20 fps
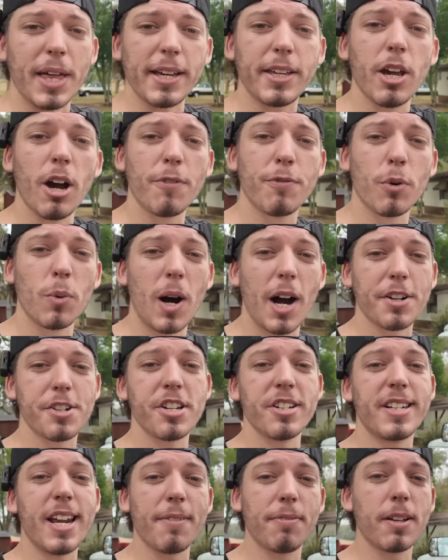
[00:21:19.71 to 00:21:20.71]
thank y'all for
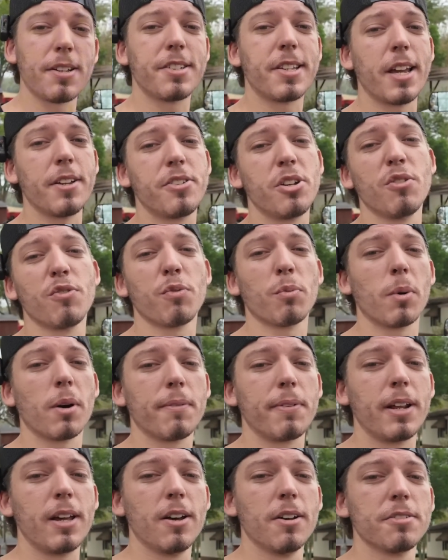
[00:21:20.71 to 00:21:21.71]
watching. Definitely stay tuned for
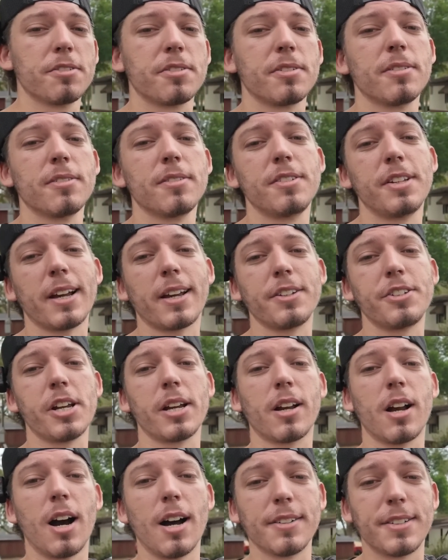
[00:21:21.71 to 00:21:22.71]
more videos, 2nd
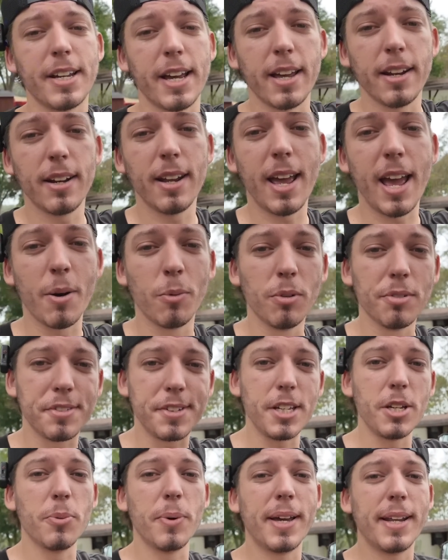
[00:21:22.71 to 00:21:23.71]
gen content, and we'll
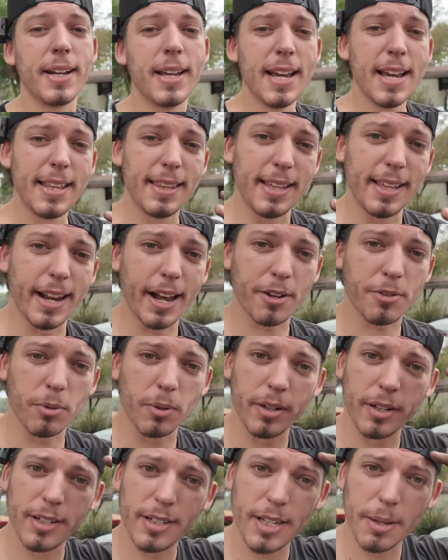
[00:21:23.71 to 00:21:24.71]
see you in the next
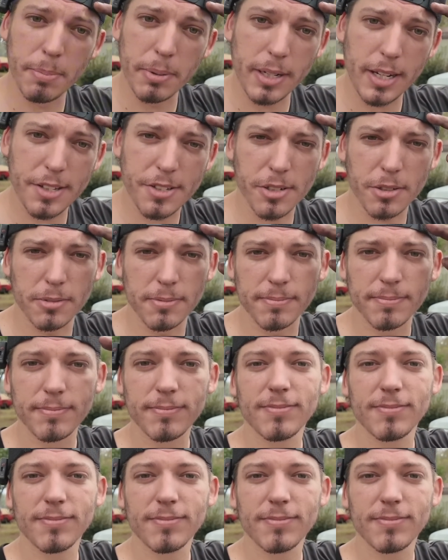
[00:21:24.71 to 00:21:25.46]
one. Dippindiesel.